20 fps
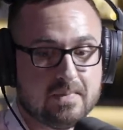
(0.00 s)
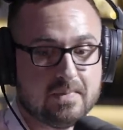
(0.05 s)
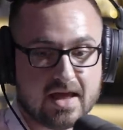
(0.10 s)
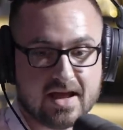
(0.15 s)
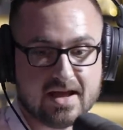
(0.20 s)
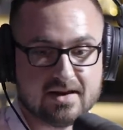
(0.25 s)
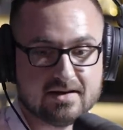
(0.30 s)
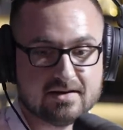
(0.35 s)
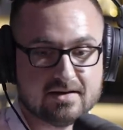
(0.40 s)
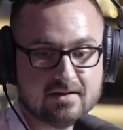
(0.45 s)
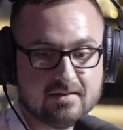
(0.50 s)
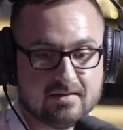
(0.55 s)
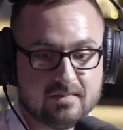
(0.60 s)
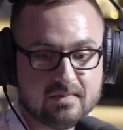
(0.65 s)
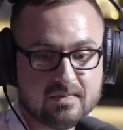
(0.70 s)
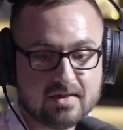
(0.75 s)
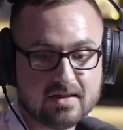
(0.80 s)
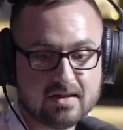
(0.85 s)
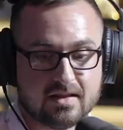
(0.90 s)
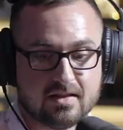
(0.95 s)
And
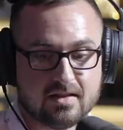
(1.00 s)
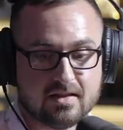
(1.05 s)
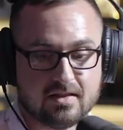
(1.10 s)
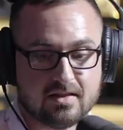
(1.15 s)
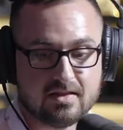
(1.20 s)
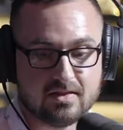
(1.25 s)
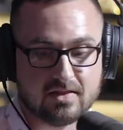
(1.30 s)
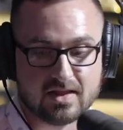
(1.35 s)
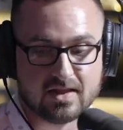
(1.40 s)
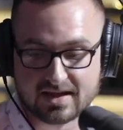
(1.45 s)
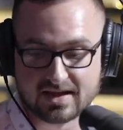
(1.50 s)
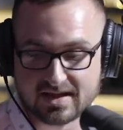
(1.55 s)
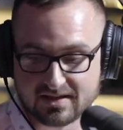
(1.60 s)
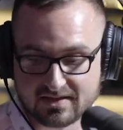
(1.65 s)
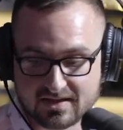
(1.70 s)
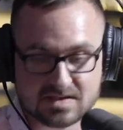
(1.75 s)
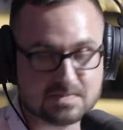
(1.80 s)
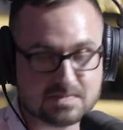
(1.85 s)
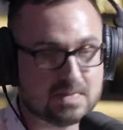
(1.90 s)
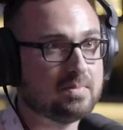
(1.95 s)
they
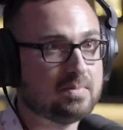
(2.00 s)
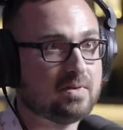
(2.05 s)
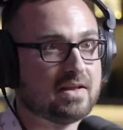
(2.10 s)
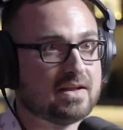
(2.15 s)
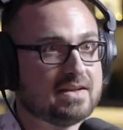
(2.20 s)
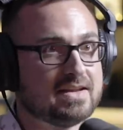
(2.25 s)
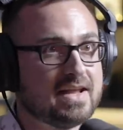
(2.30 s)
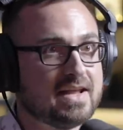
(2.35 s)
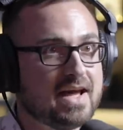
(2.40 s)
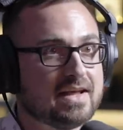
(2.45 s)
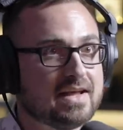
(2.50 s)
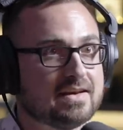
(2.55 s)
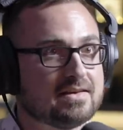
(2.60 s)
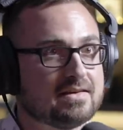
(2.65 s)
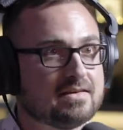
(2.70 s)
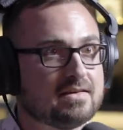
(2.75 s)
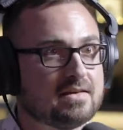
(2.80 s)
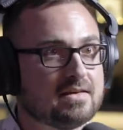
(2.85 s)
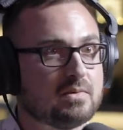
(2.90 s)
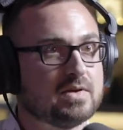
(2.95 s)
get these people in debt.
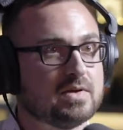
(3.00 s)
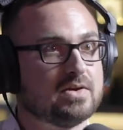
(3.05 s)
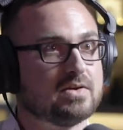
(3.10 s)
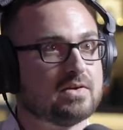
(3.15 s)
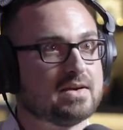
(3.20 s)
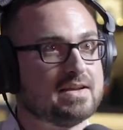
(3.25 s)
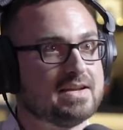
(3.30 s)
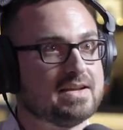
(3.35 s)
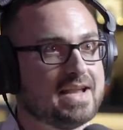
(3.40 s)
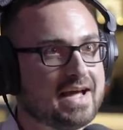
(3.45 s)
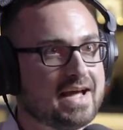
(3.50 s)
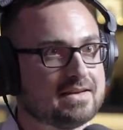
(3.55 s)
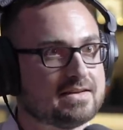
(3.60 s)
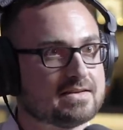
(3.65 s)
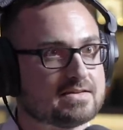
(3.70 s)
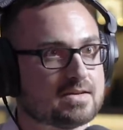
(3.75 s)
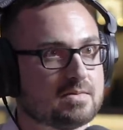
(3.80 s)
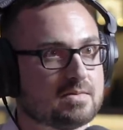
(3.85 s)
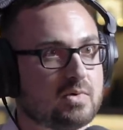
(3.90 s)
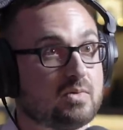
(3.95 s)
When you're in debt
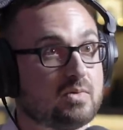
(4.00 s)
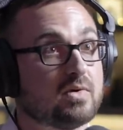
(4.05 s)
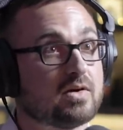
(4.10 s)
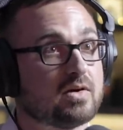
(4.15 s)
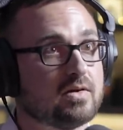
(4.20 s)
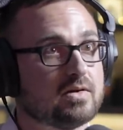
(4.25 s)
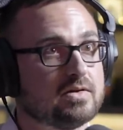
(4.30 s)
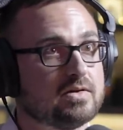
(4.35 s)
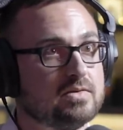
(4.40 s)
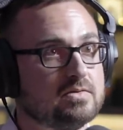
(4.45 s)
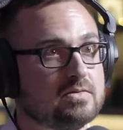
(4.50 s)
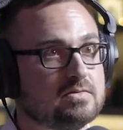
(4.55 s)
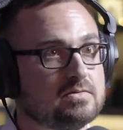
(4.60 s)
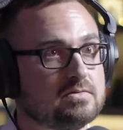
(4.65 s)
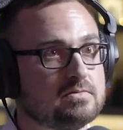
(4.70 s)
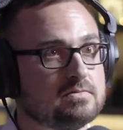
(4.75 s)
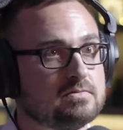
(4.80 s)
to someone, what are you?